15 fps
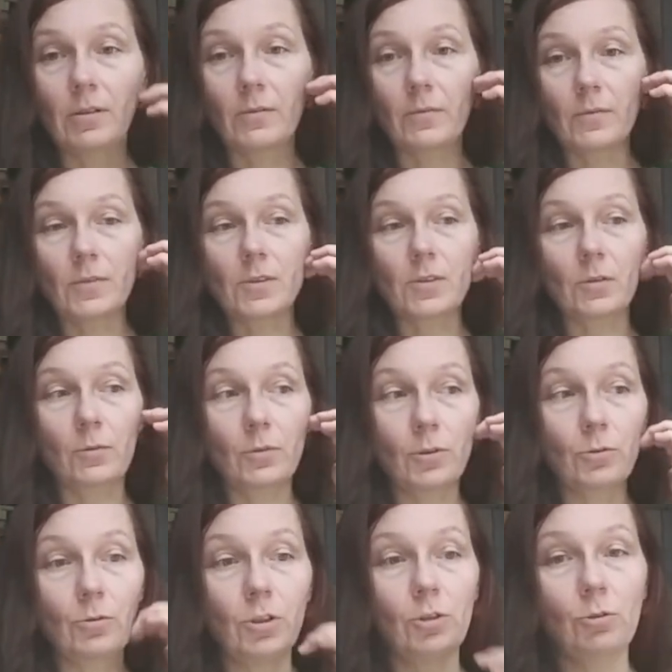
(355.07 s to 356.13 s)
so
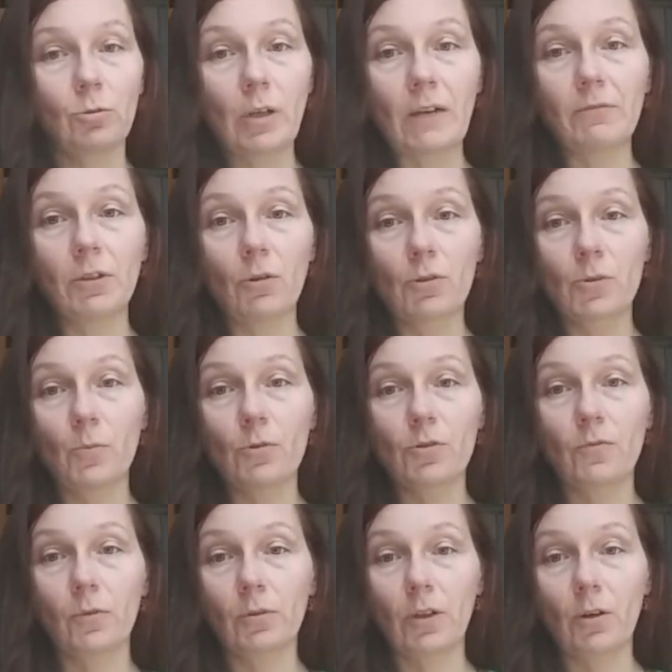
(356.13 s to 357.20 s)
you need to have those
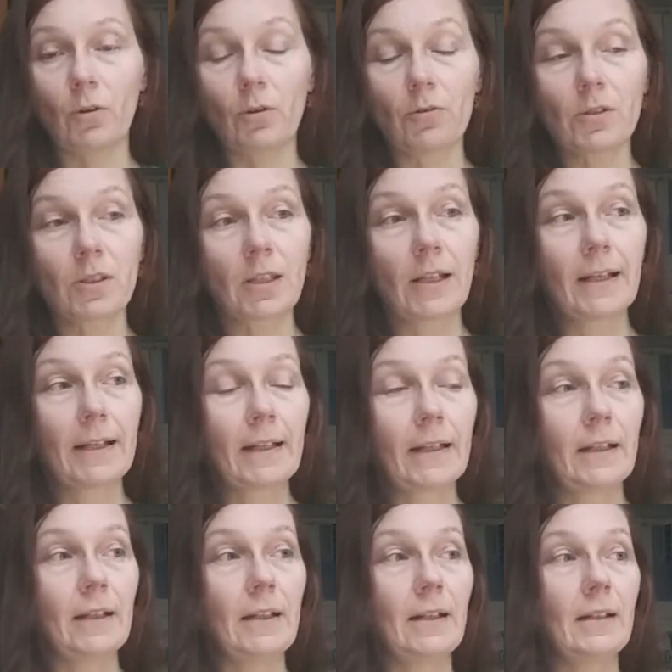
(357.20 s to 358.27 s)
books for the course.
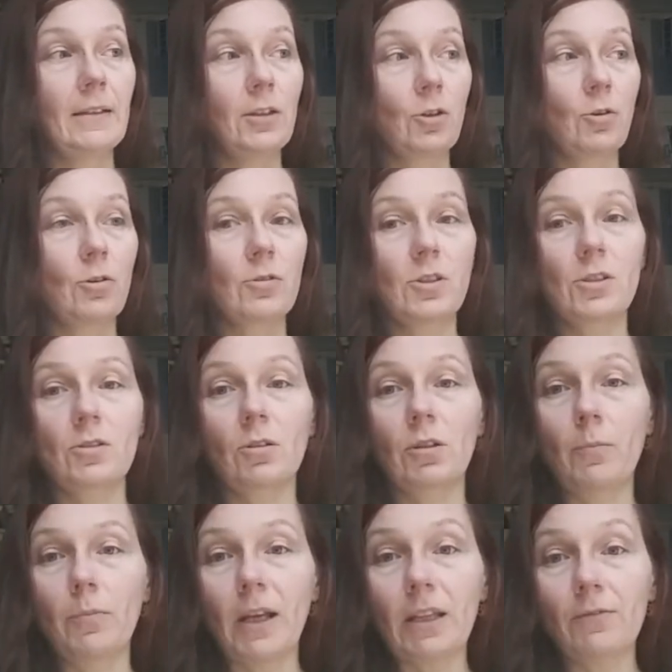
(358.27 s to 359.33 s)
And the course is on
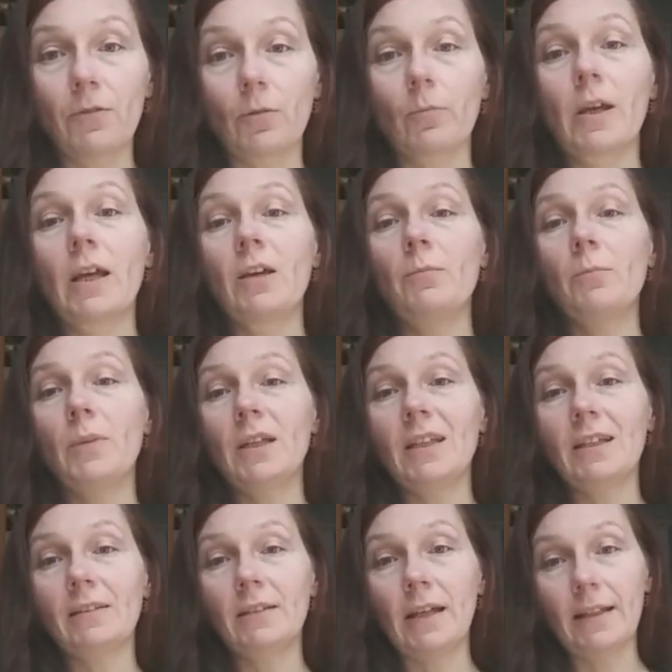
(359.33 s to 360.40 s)
the platform,
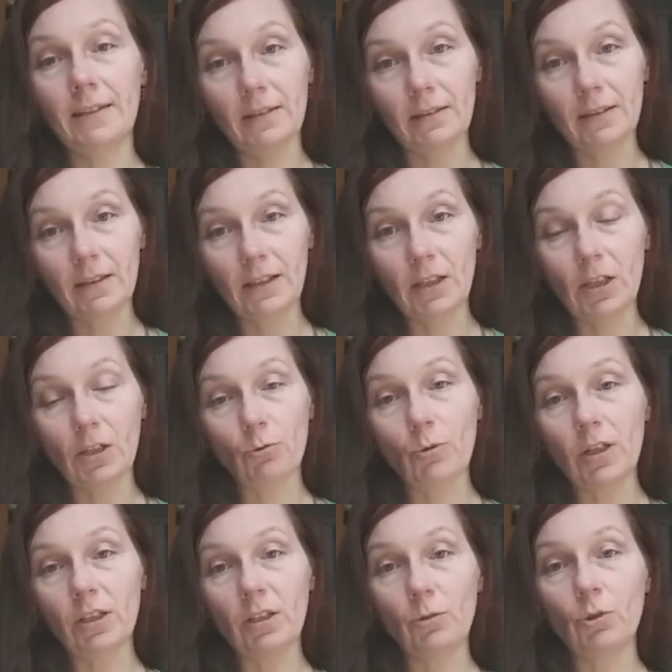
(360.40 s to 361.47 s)
meaning that
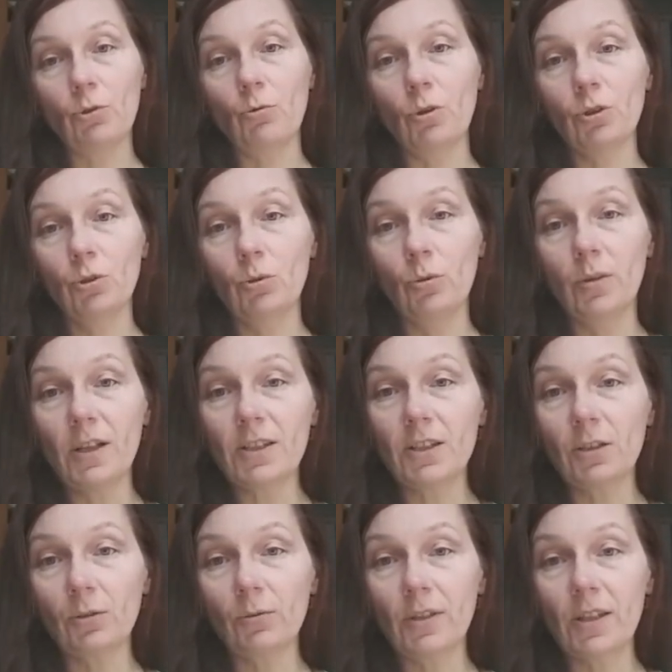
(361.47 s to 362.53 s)
when you want to listen to the